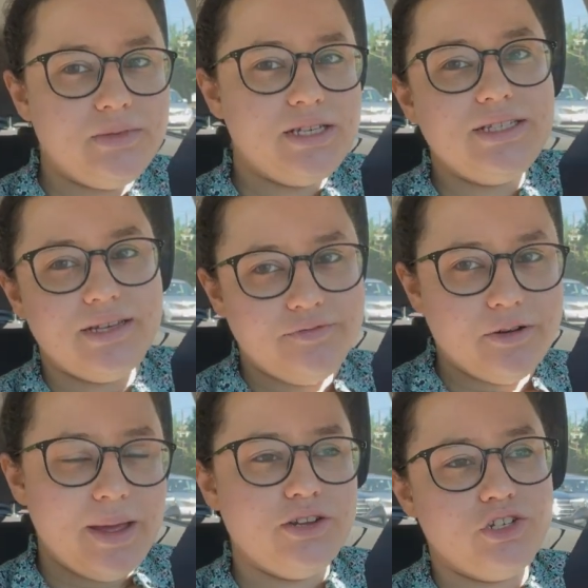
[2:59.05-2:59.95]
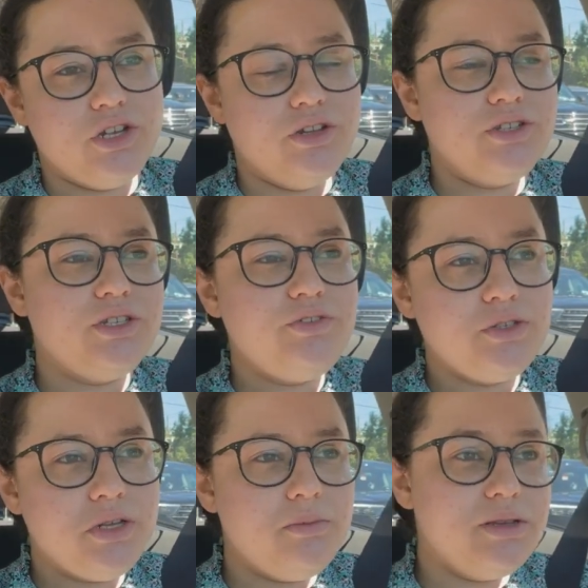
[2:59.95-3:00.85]
disinformation. There's a
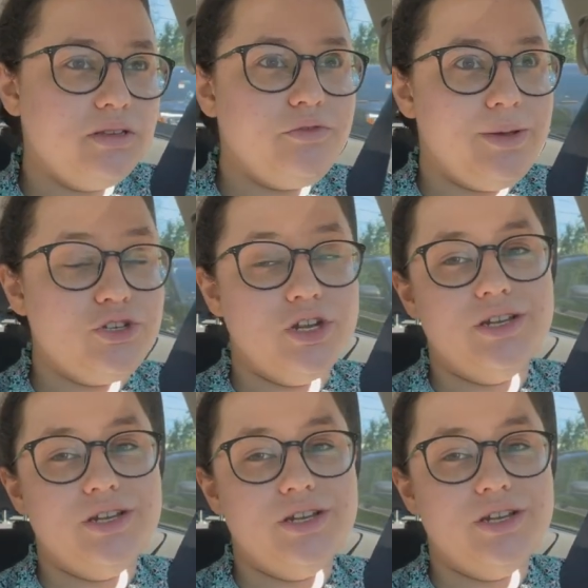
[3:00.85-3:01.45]
difference between misinformation and